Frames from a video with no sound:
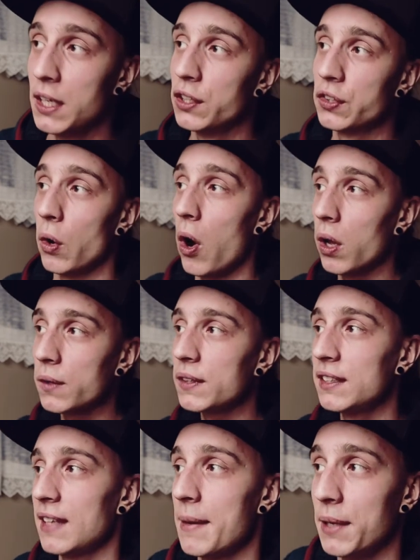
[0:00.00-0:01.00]
So all of
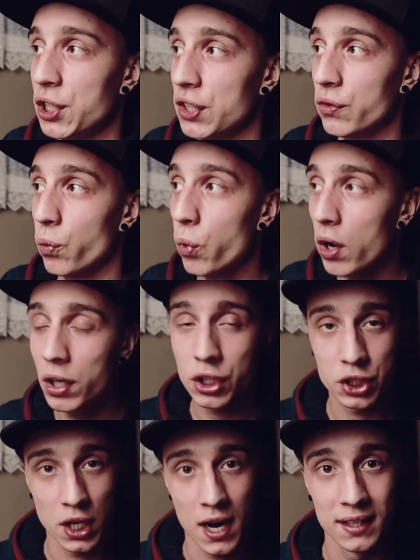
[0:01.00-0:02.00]
these images were
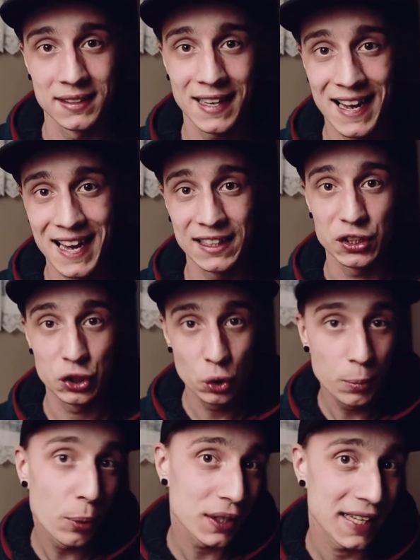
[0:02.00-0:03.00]
shot at
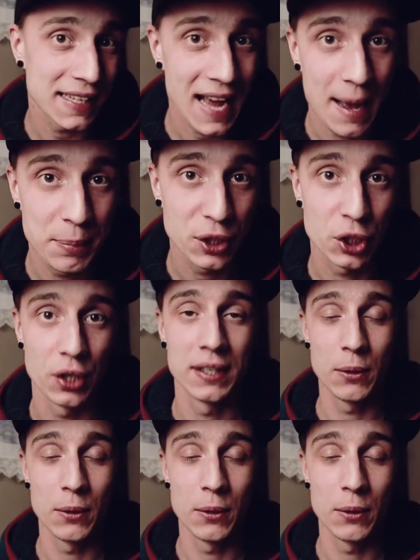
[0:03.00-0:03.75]
2.8 aperture.